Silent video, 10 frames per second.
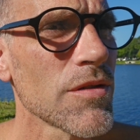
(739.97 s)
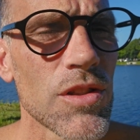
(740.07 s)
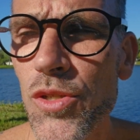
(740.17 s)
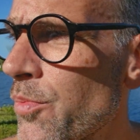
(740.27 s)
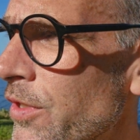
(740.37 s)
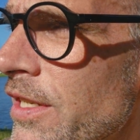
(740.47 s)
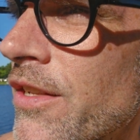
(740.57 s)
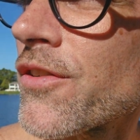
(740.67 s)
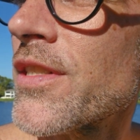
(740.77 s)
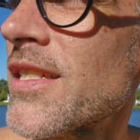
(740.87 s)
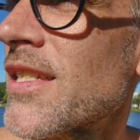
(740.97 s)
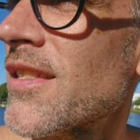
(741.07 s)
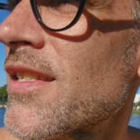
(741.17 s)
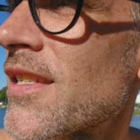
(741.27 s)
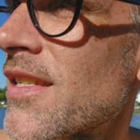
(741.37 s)
2 particular
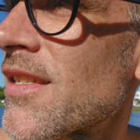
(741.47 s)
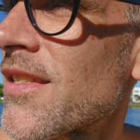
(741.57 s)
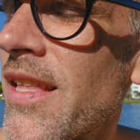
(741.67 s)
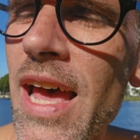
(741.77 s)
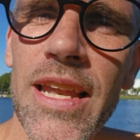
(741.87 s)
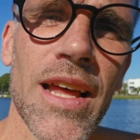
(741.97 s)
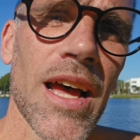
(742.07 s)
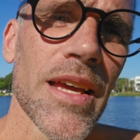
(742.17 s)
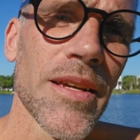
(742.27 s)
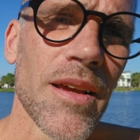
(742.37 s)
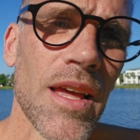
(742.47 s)
instances that I